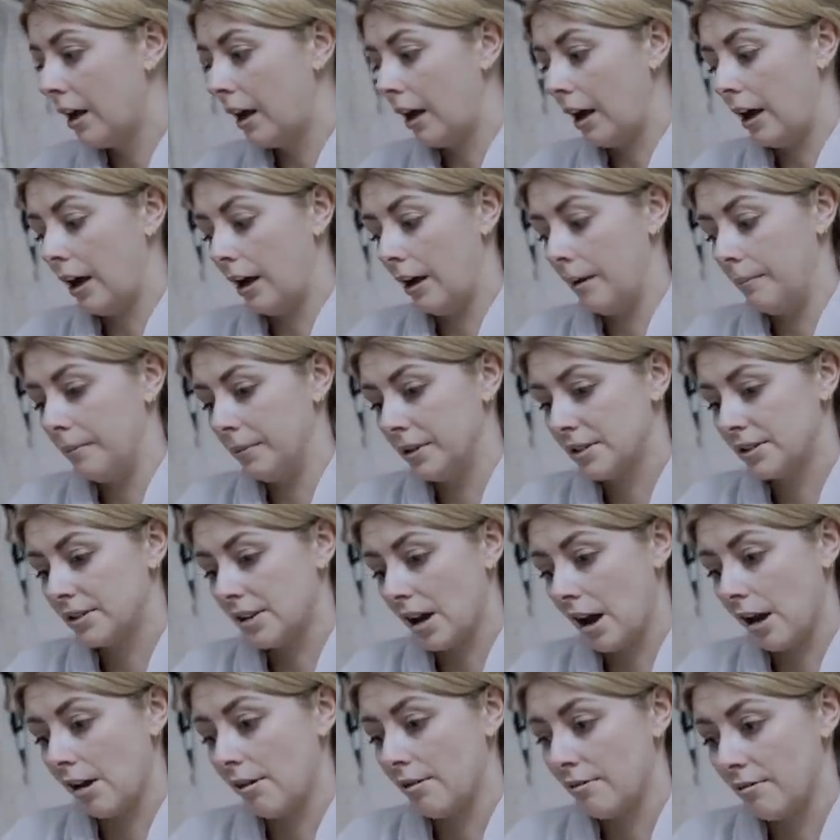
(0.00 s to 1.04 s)

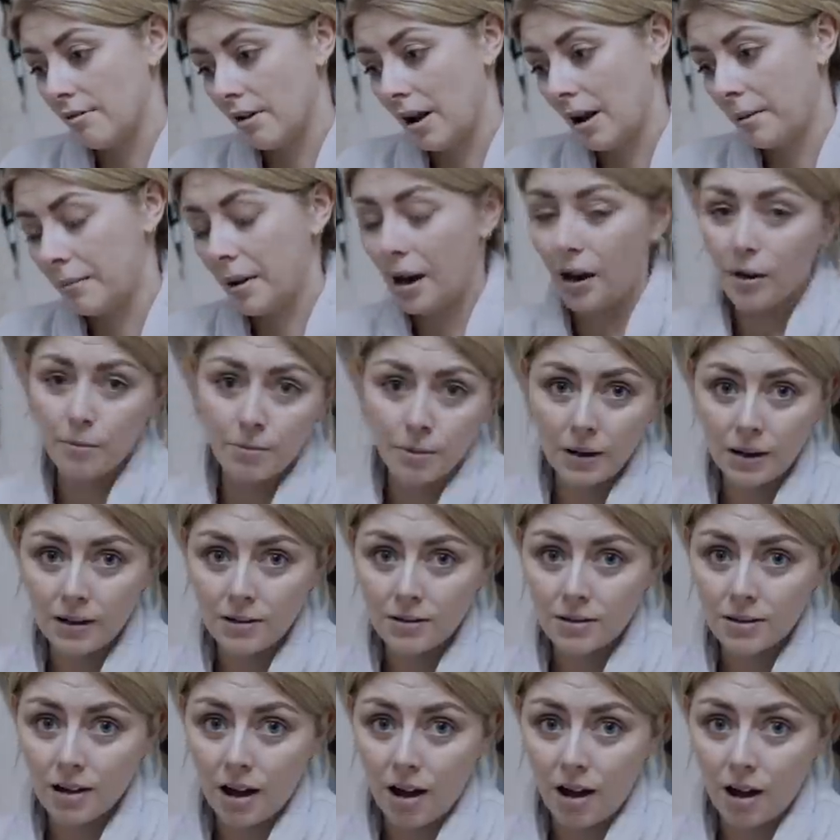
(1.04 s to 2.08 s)
So I'm
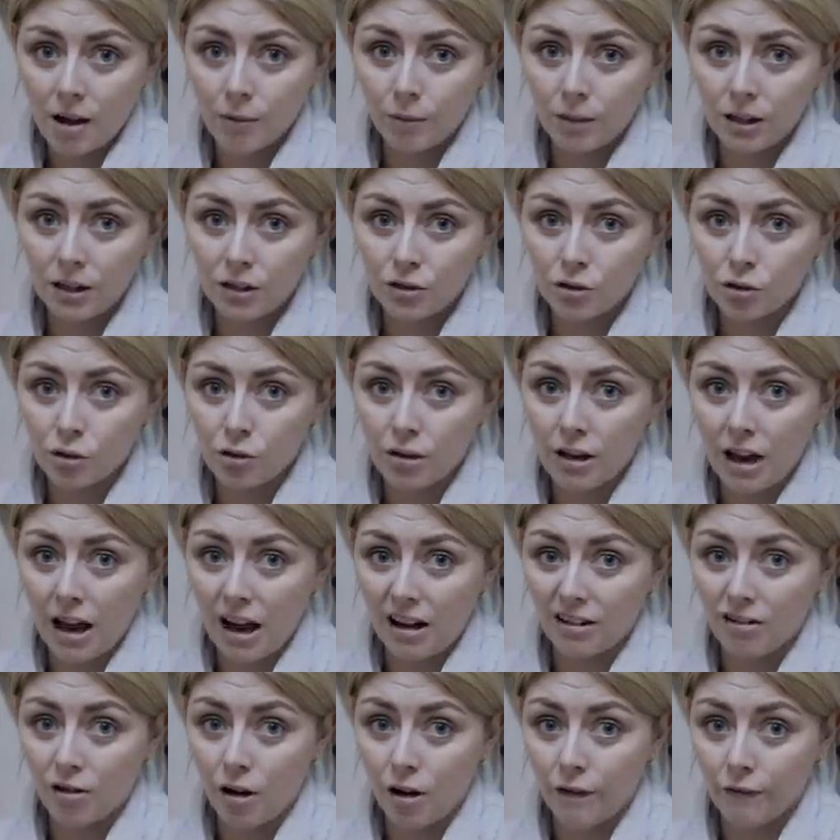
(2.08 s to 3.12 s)
hoping that I will enjoy it
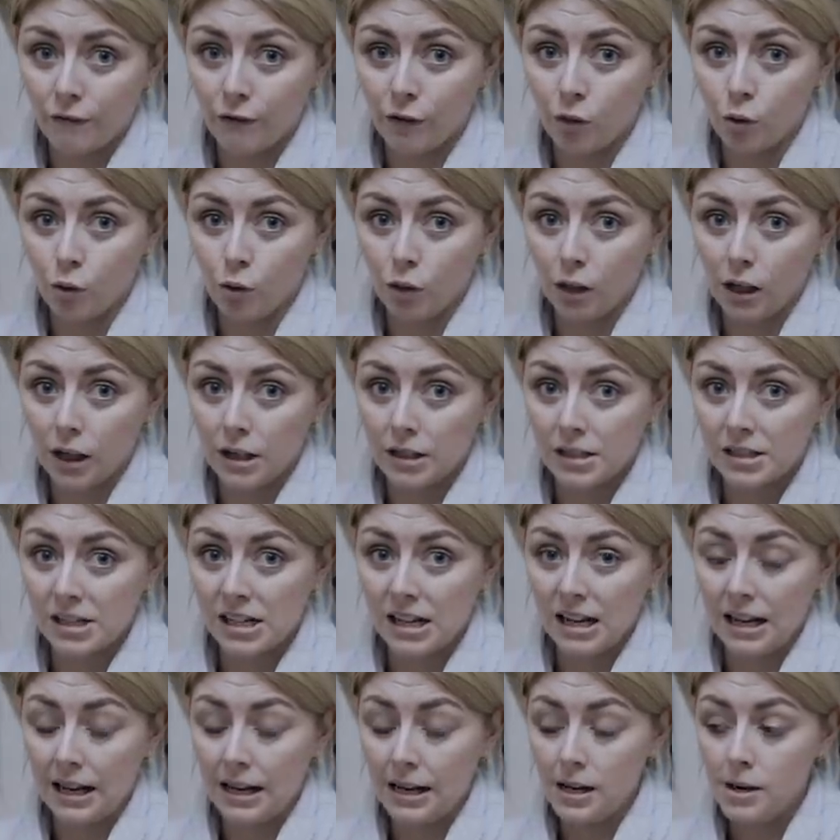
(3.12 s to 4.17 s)
and not fall
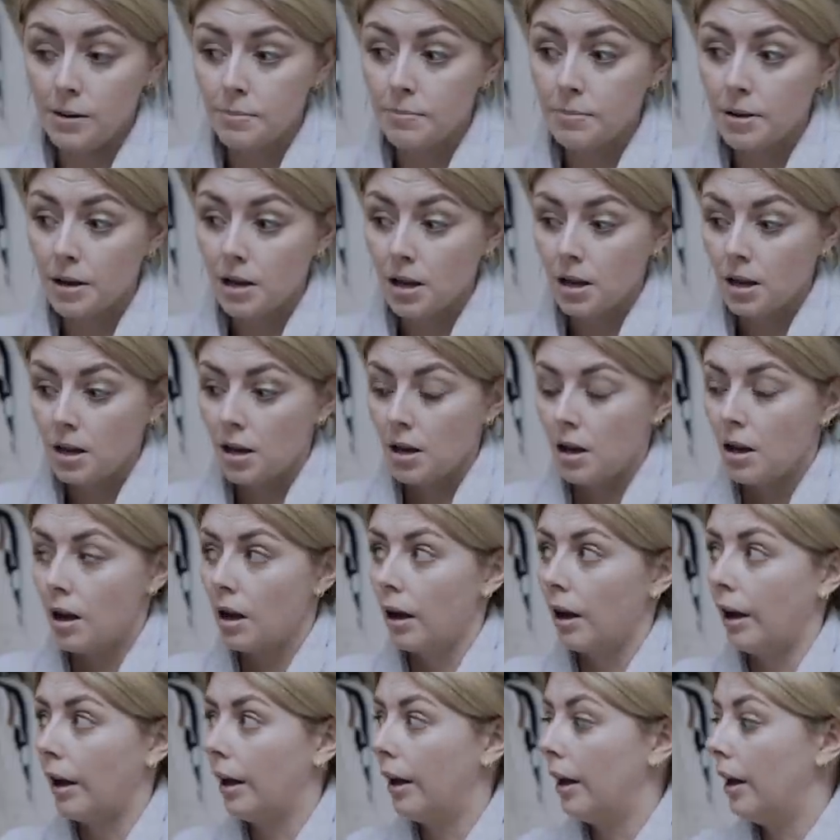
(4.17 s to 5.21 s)
asleep.
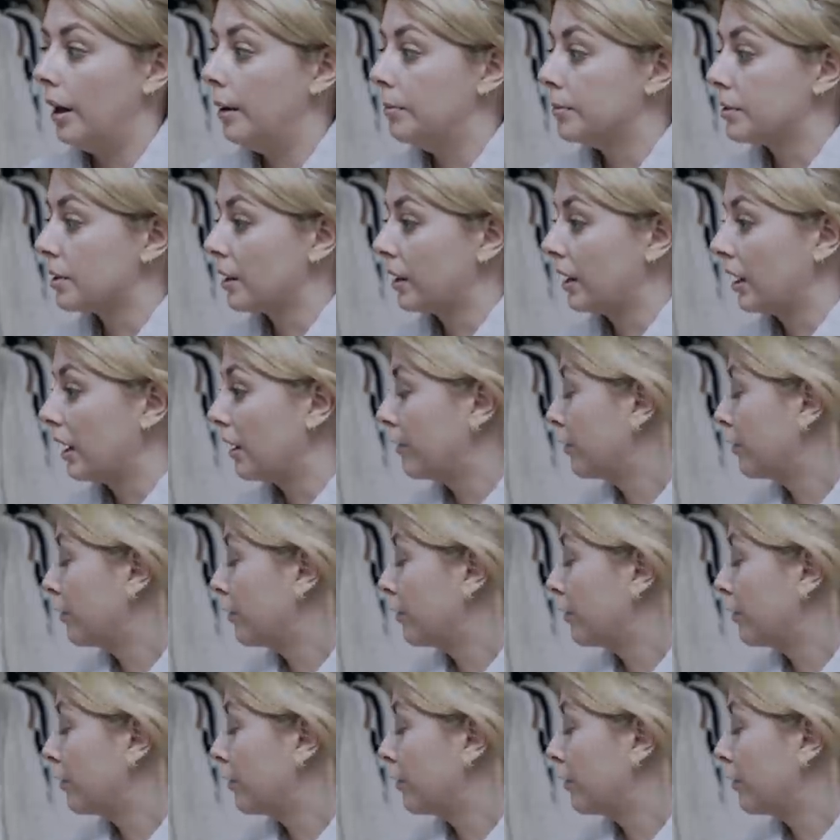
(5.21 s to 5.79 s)
So I think